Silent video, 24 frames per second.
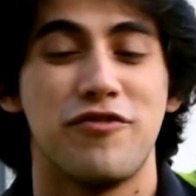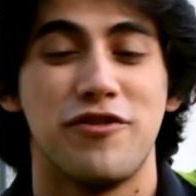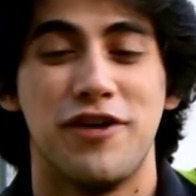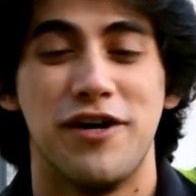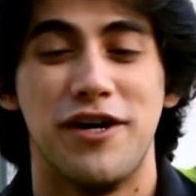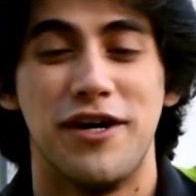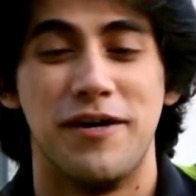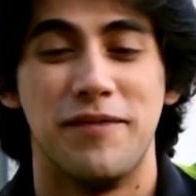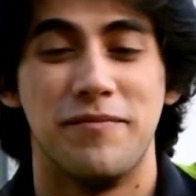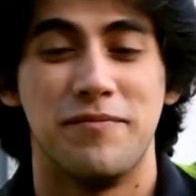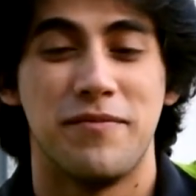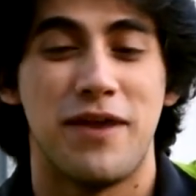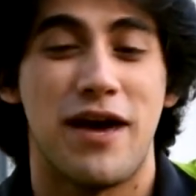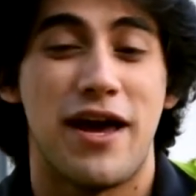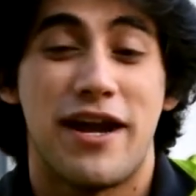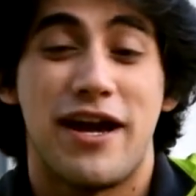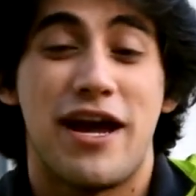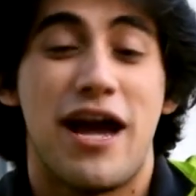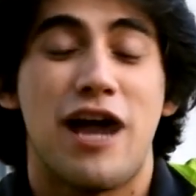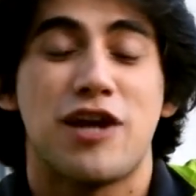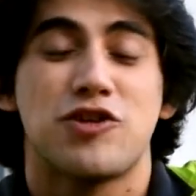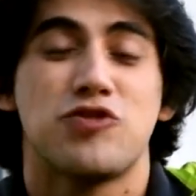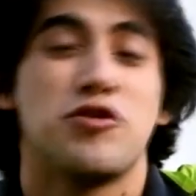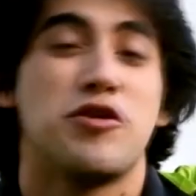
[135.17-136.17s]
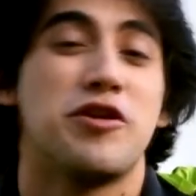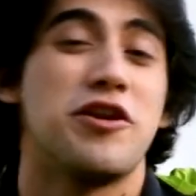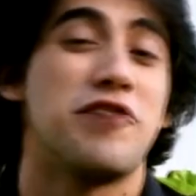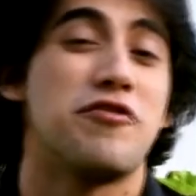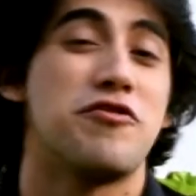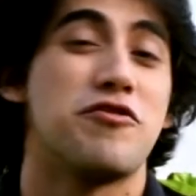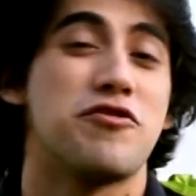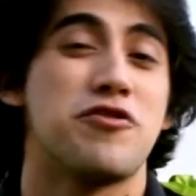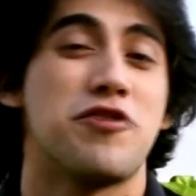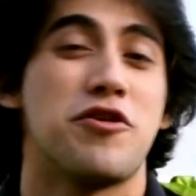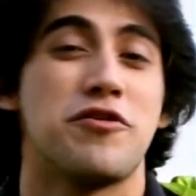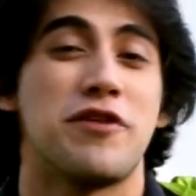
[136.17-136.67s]
And I actually never
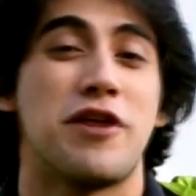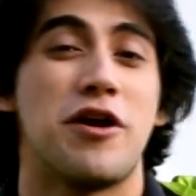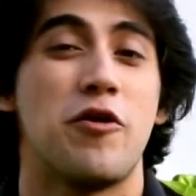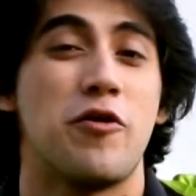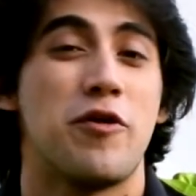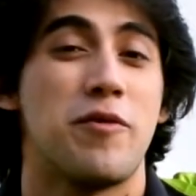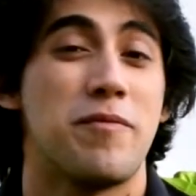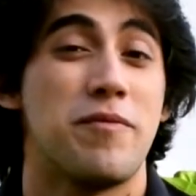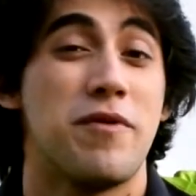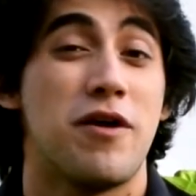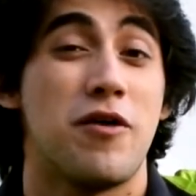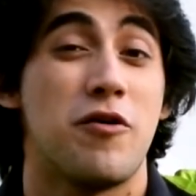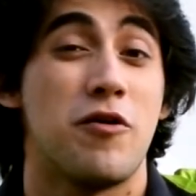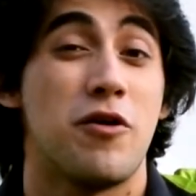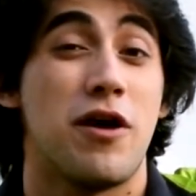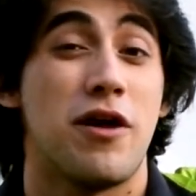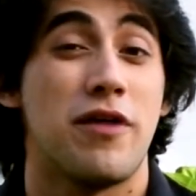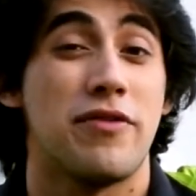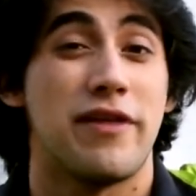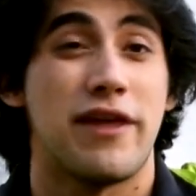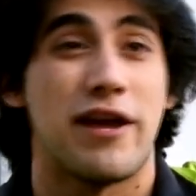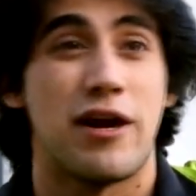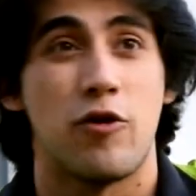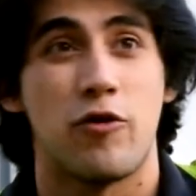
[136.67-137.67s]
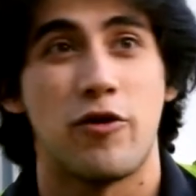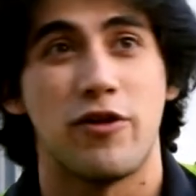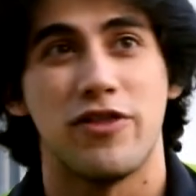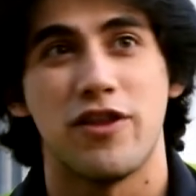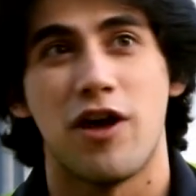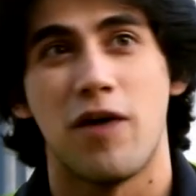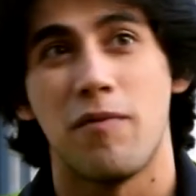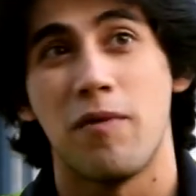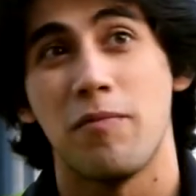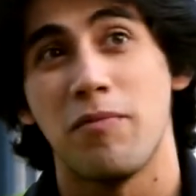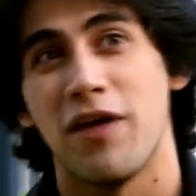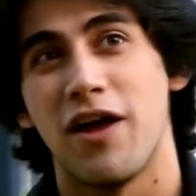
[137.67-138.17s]
thought that I would end
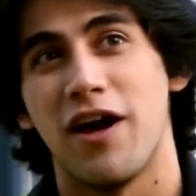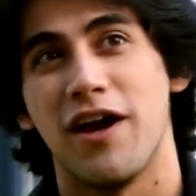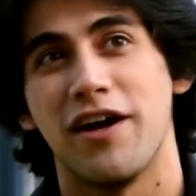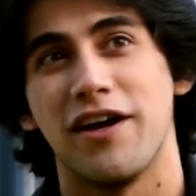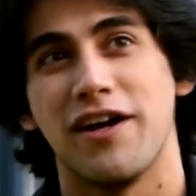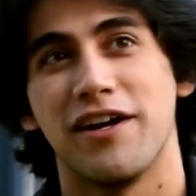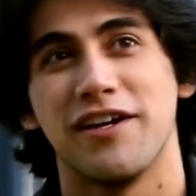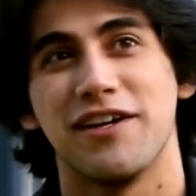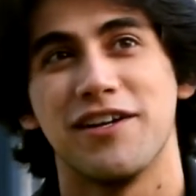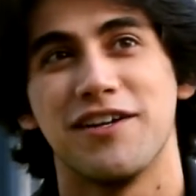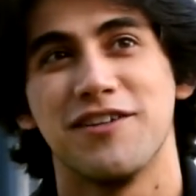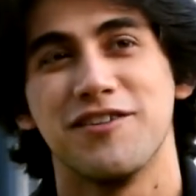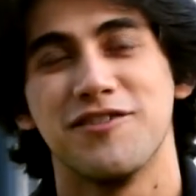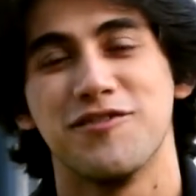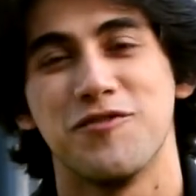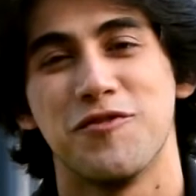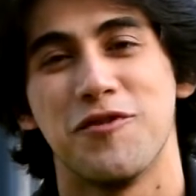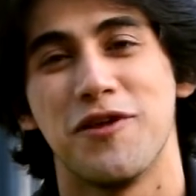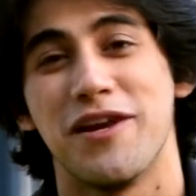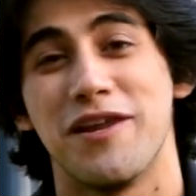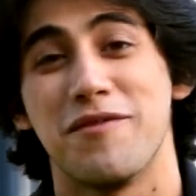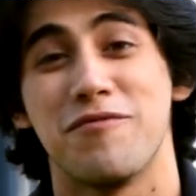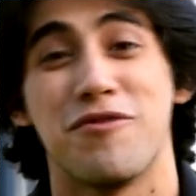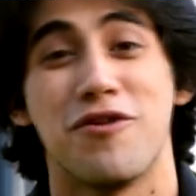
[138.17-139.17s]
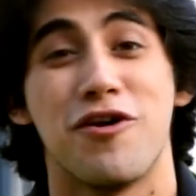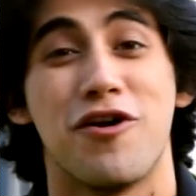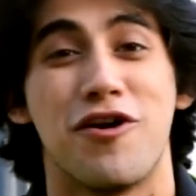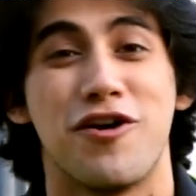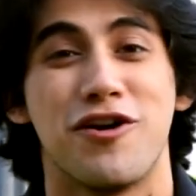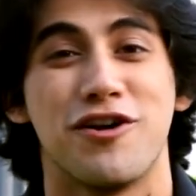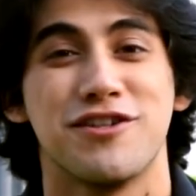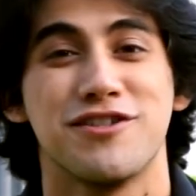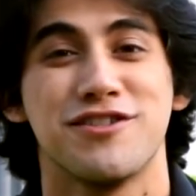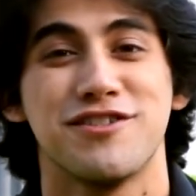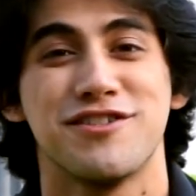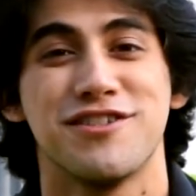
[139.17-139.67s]
up applying to a liberal
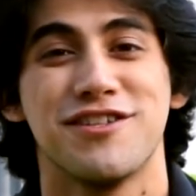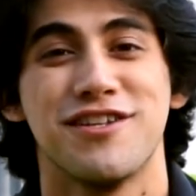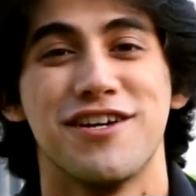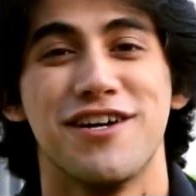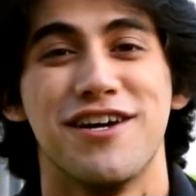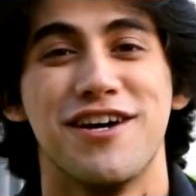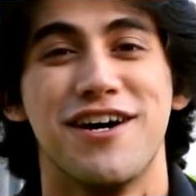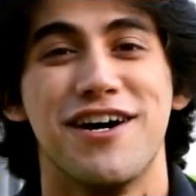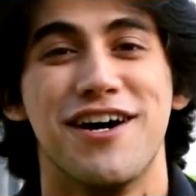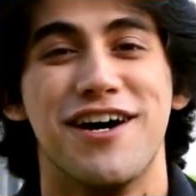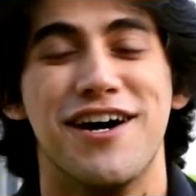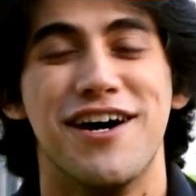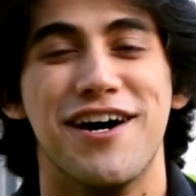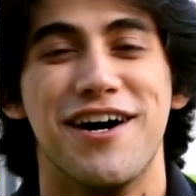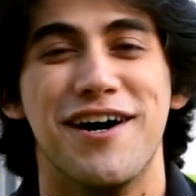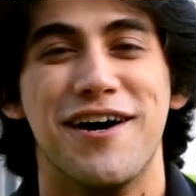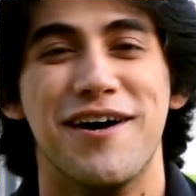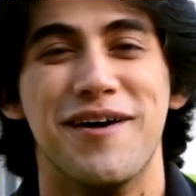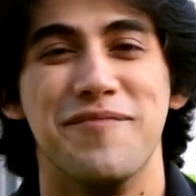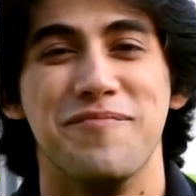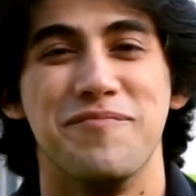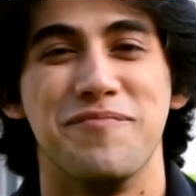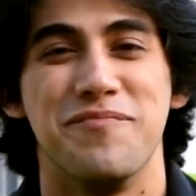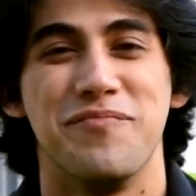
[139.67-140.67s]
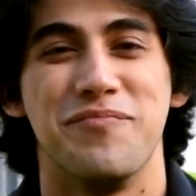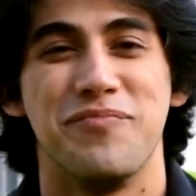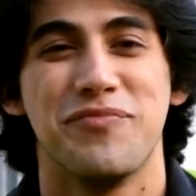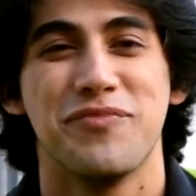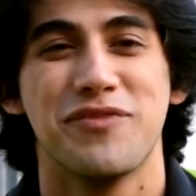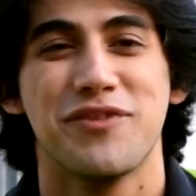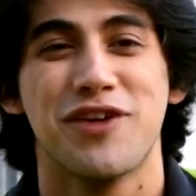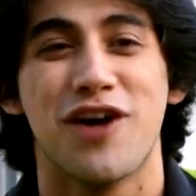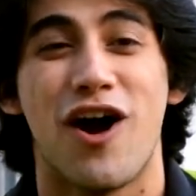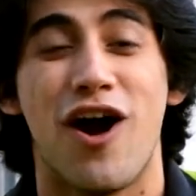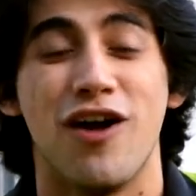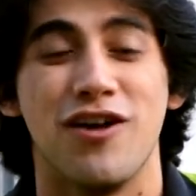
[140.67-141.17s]
arts
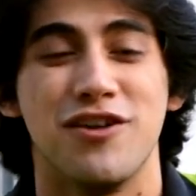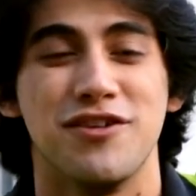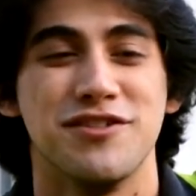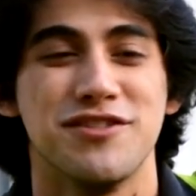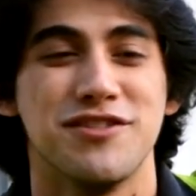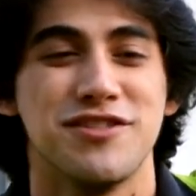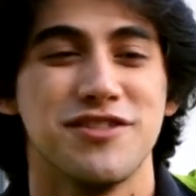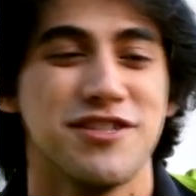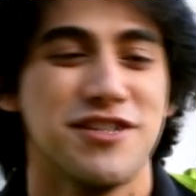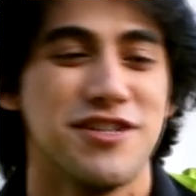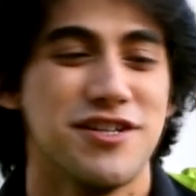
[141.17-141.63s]
college.